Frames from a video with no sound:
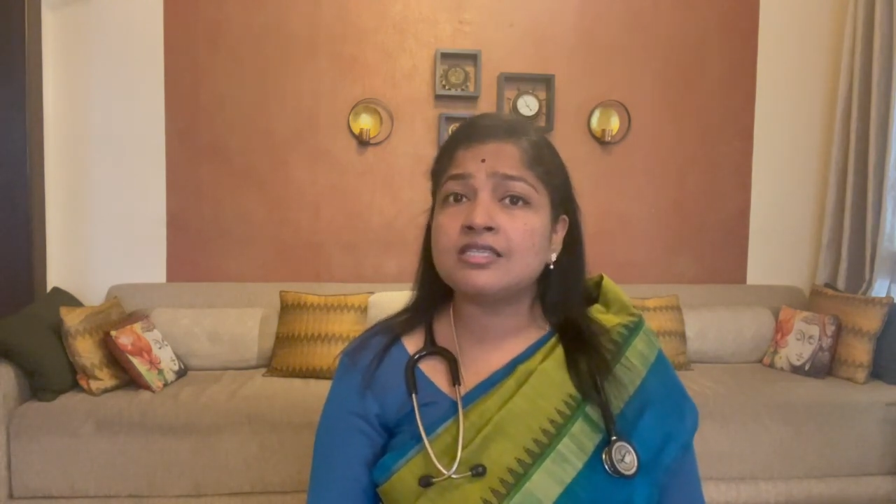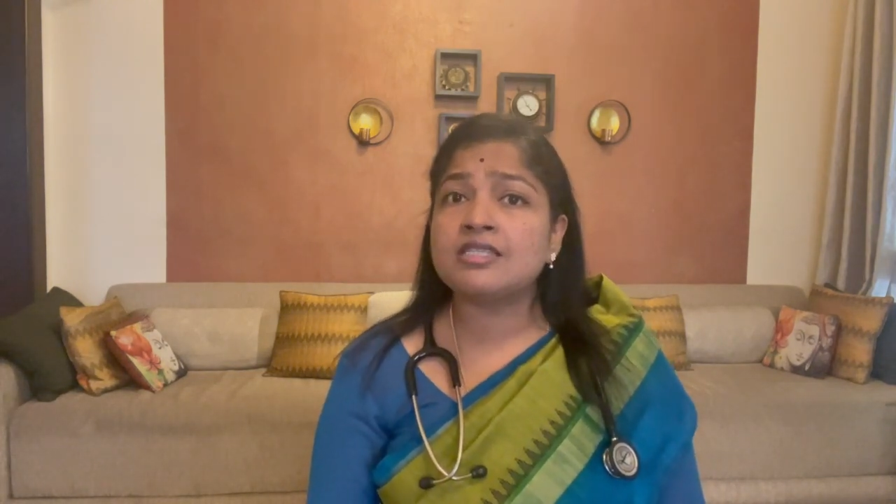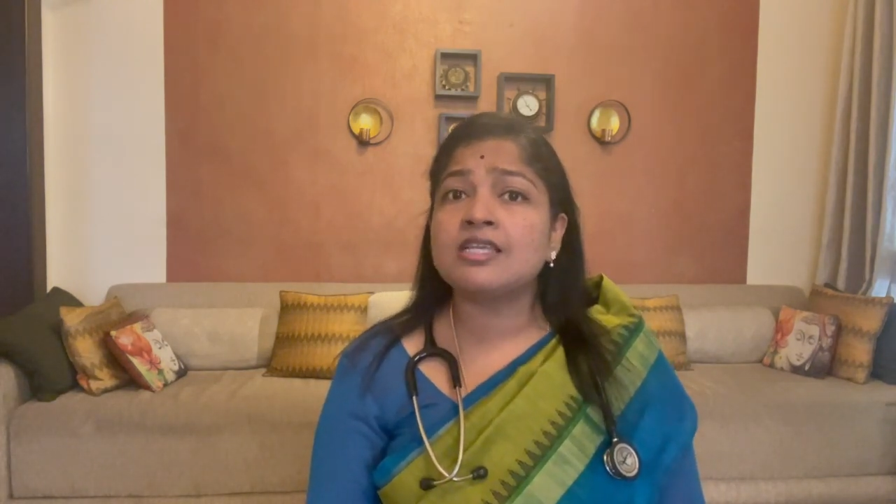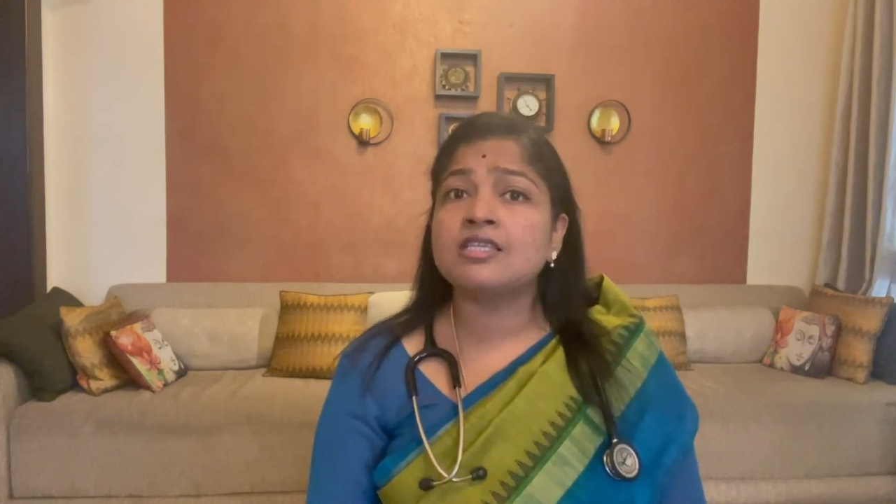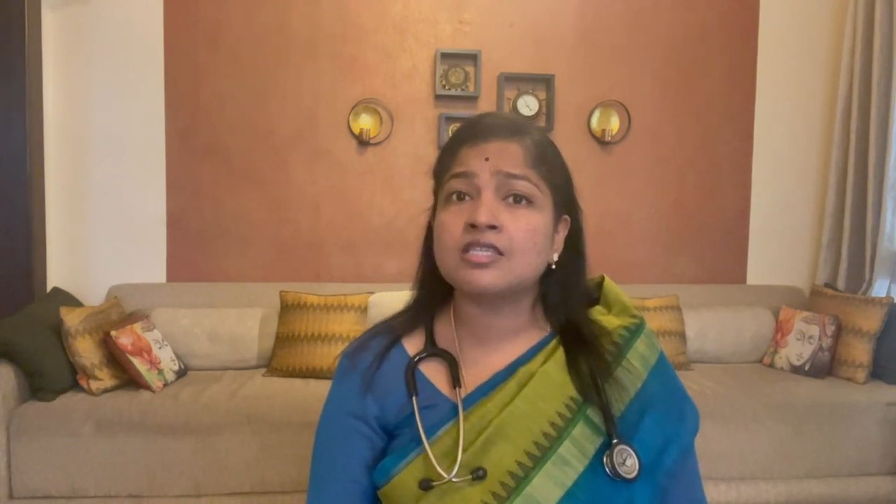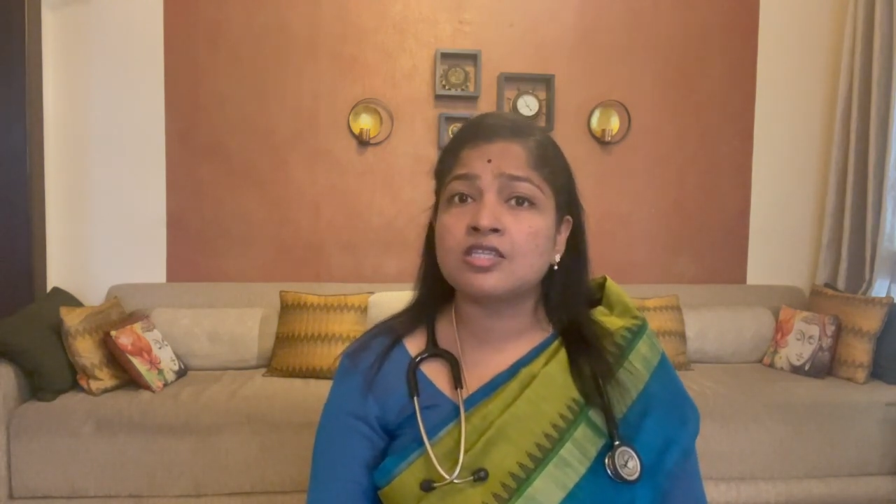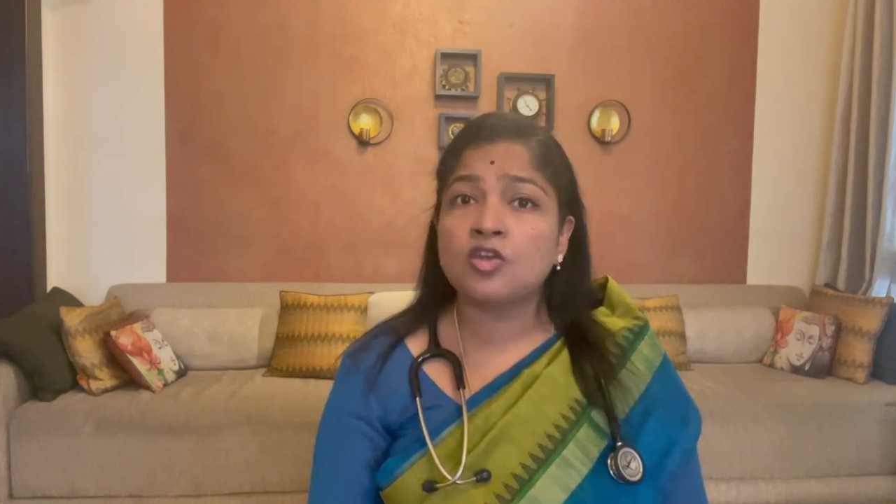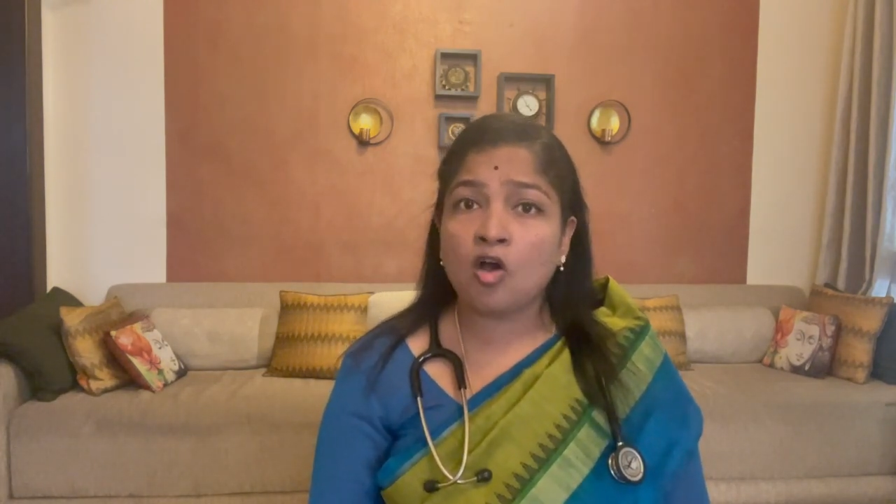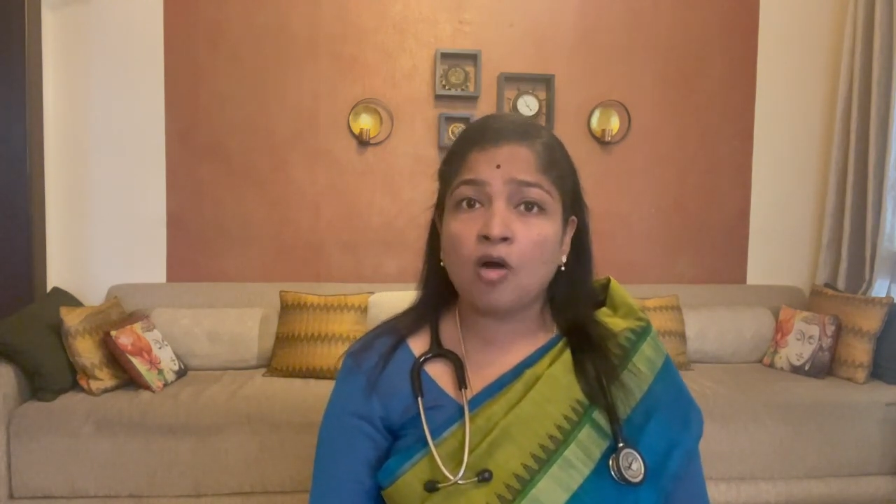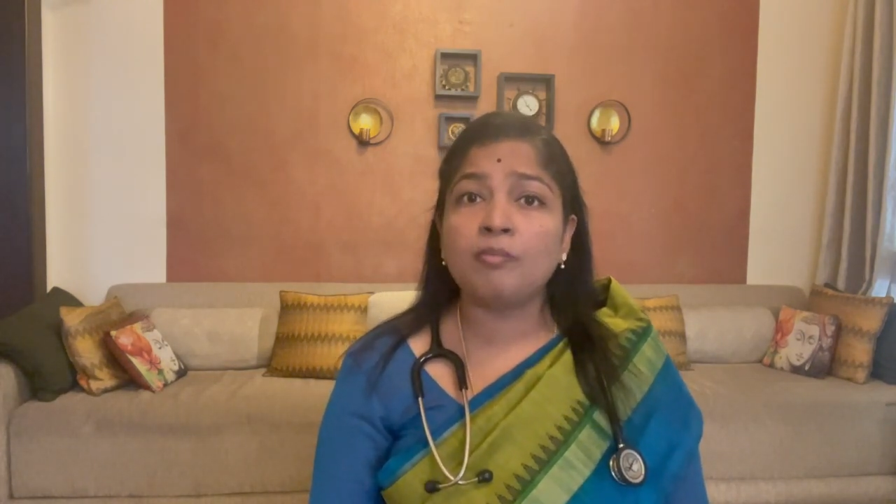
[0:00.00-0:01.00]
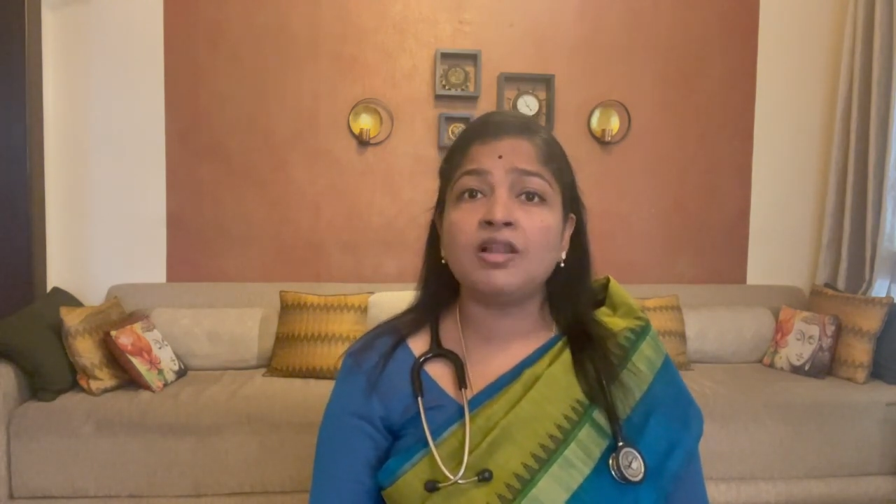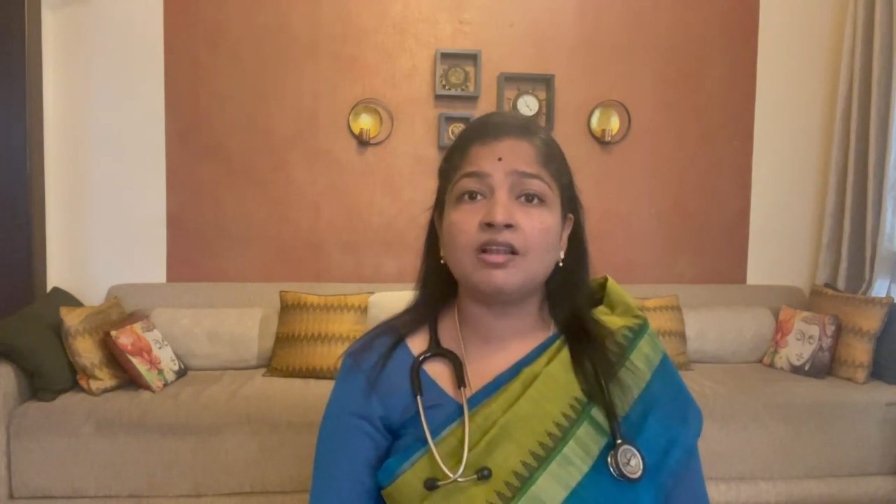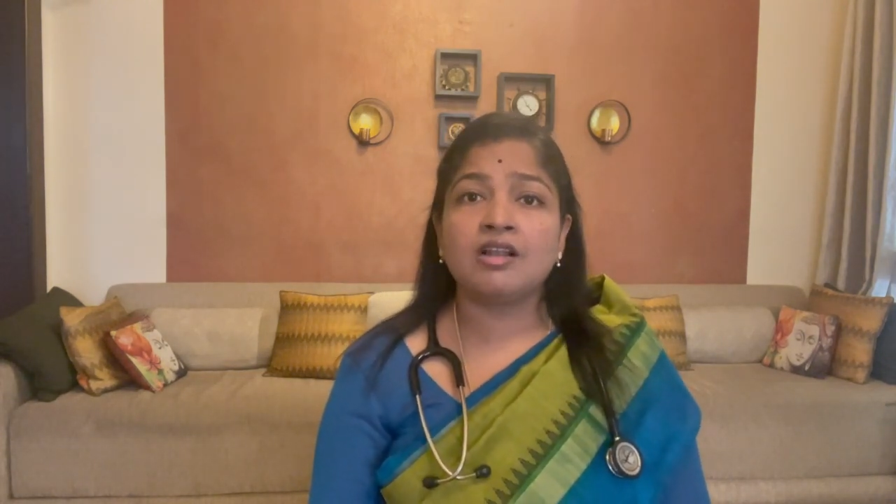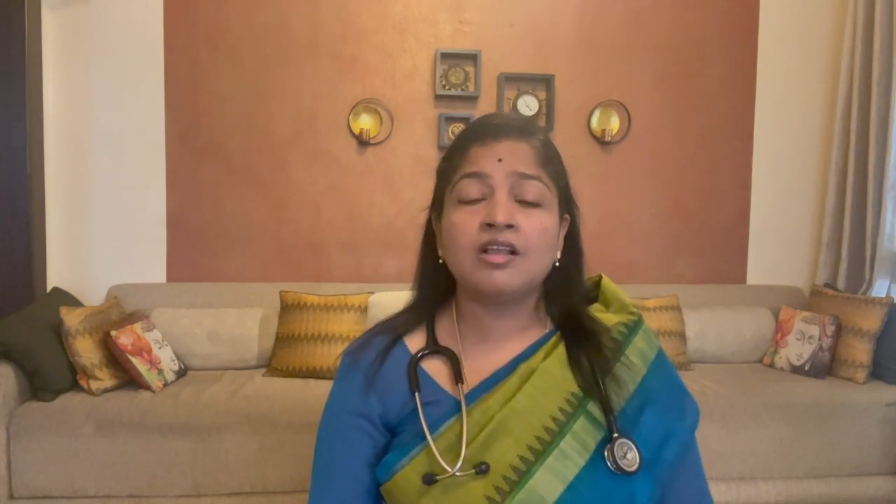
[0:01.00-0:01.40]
things normal,